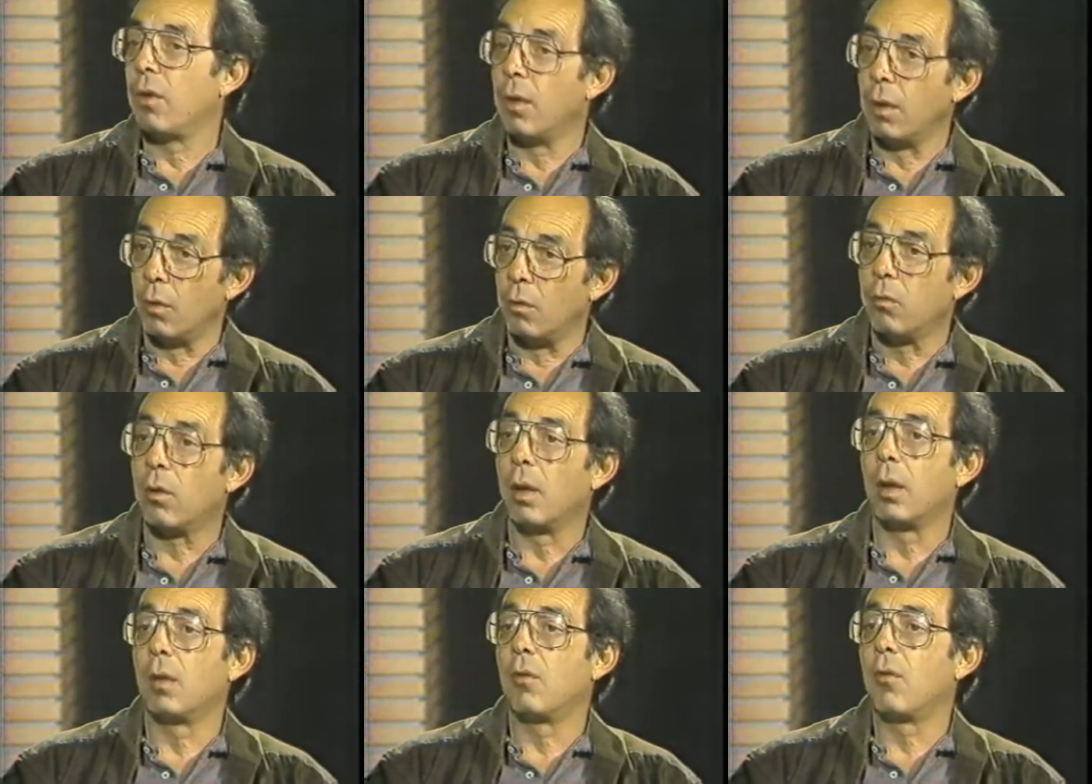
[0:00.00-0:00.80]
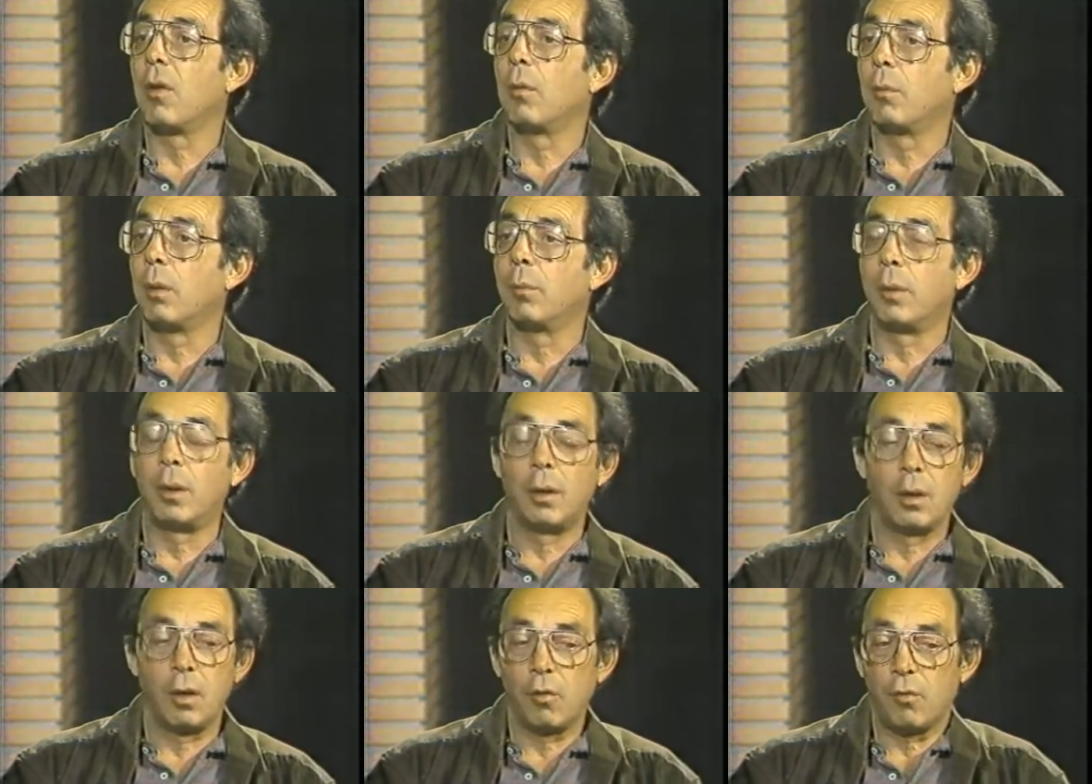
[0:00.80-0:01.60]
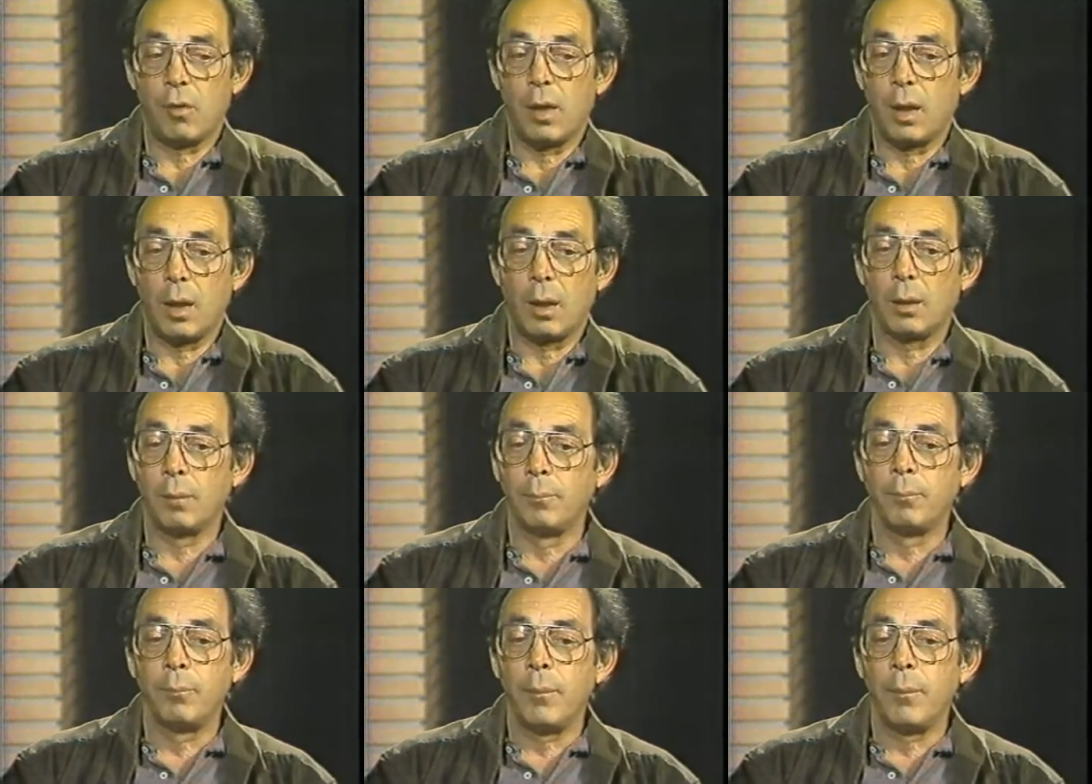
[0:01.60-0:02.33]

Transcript: and the neutrons that will be in this fallout,